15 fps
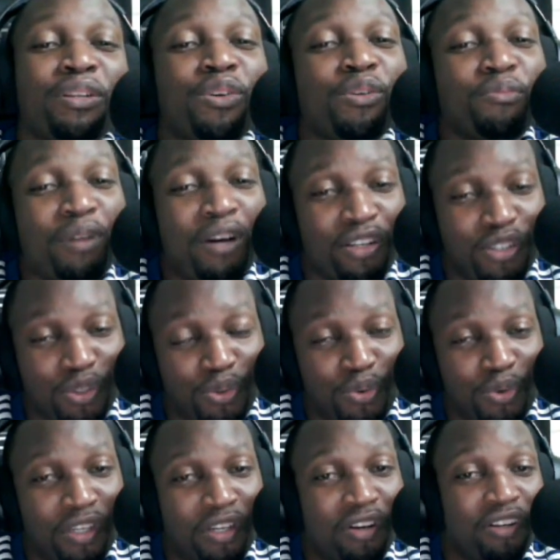by the
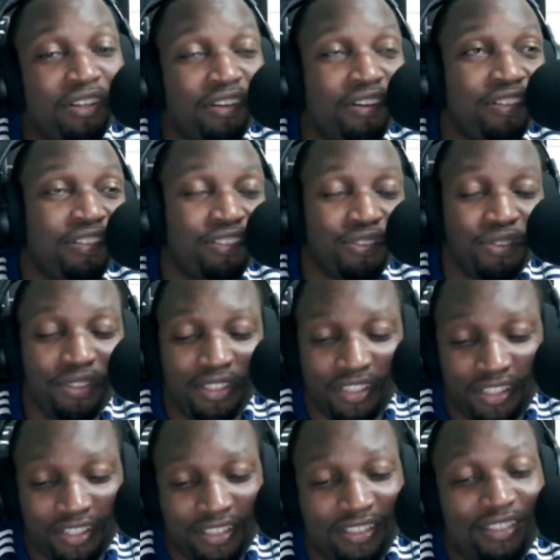school there on North Street.
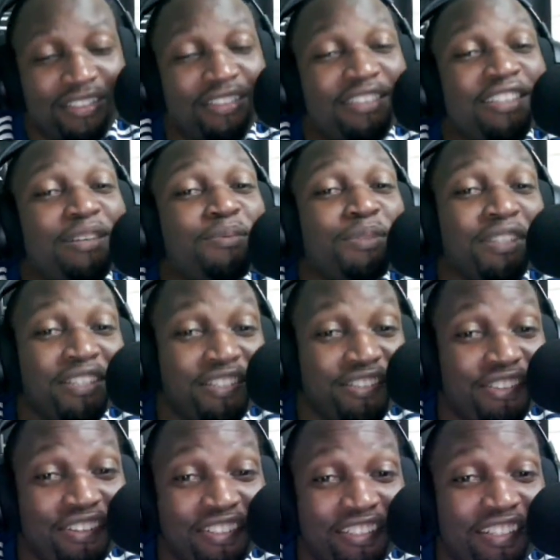Same St.
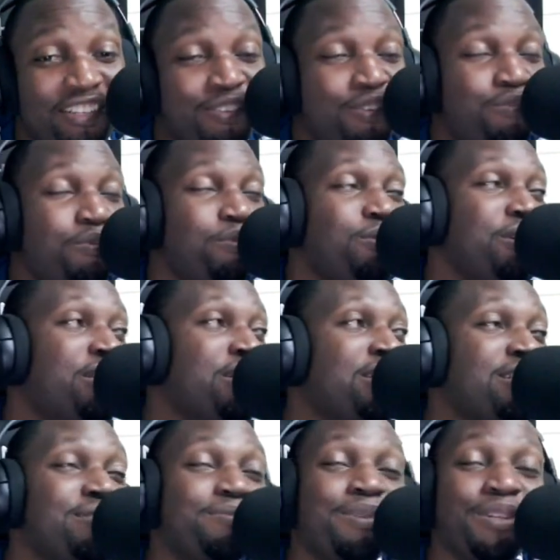George's. I don't remember the
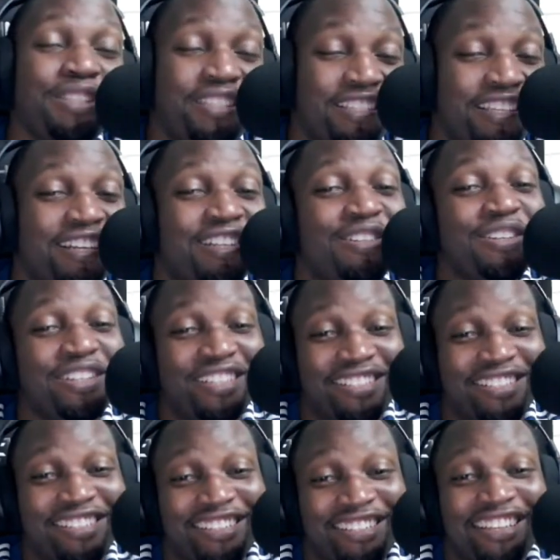name, but and
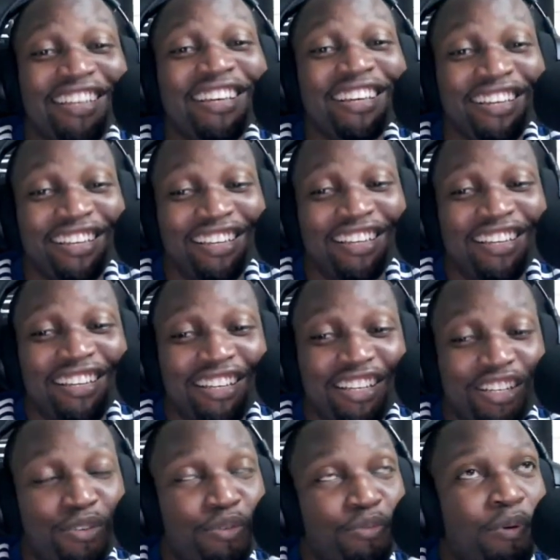I
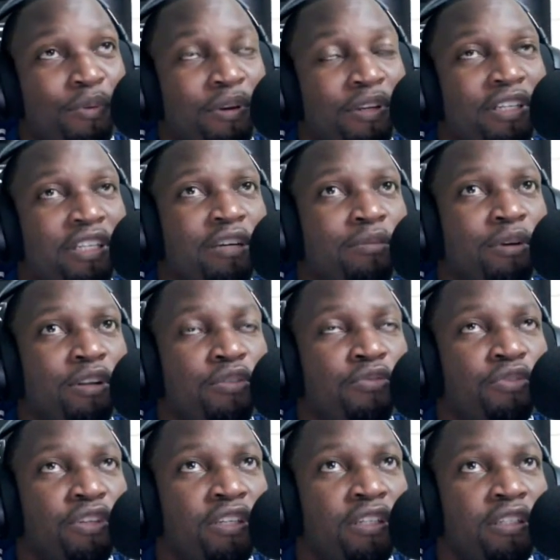remember the name of the
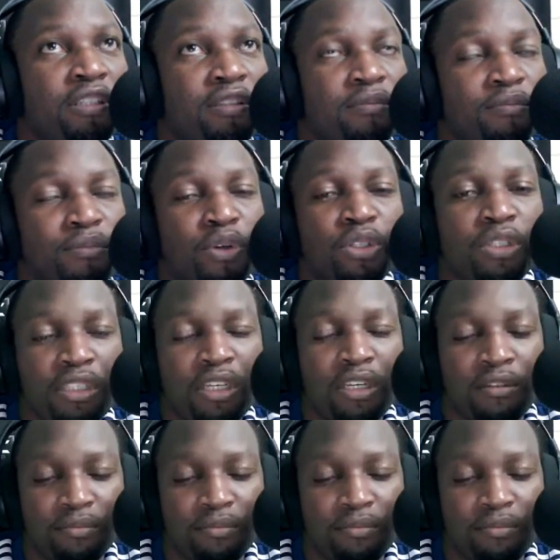field. But yeah.